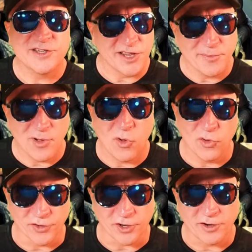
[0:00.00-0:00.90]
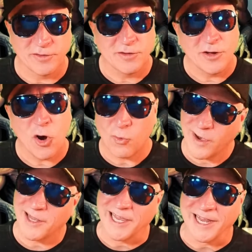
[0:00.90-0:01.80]
to the Beholder. Oh,
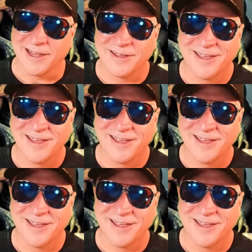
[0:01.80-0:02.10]
really?